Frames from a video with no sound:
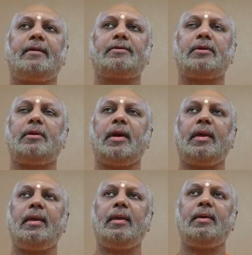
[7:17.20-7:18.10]
So,
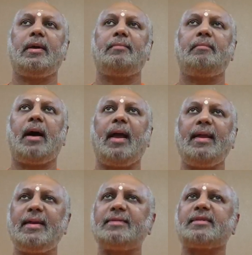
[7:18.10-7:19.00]

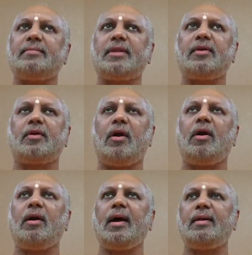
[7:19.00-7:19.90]
I did something
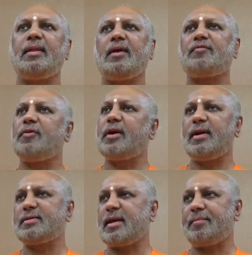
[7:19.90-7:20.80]
wrong and therefore
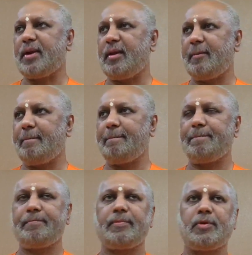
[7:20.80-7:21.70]
it is happening.
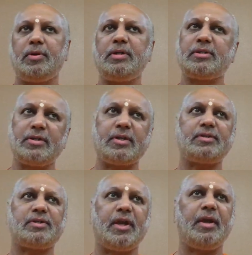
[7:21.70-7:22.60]
It's
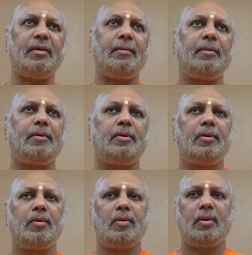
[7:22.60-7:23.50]
interesting
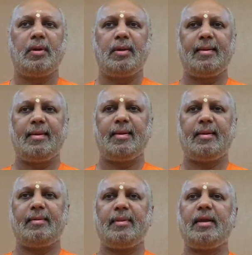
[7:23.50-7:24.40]

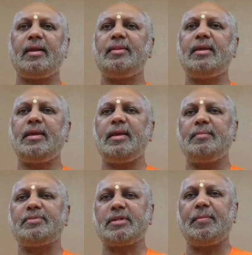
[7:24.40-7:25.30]
that in
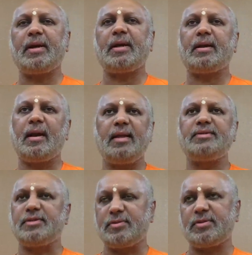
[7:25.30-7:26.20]
the Semitic
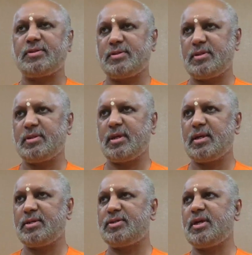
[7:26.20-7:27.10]
religions,
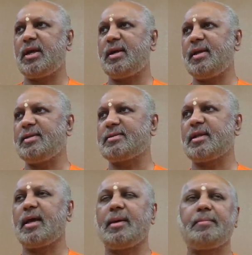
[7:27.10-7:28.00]
Christianity,
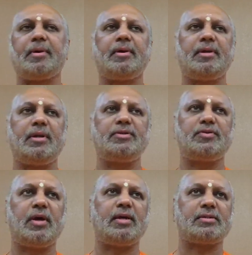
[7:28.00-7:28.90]
Islam and
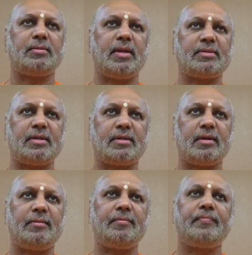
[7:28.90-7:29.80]
Judaism, etc.,
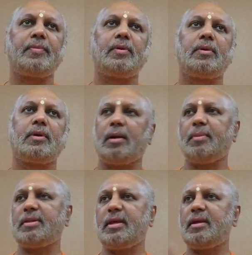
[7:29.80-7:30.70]

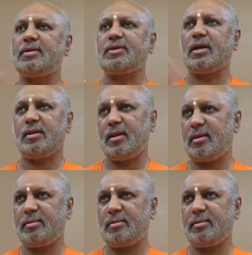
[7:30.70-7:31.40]
karma theory is not there.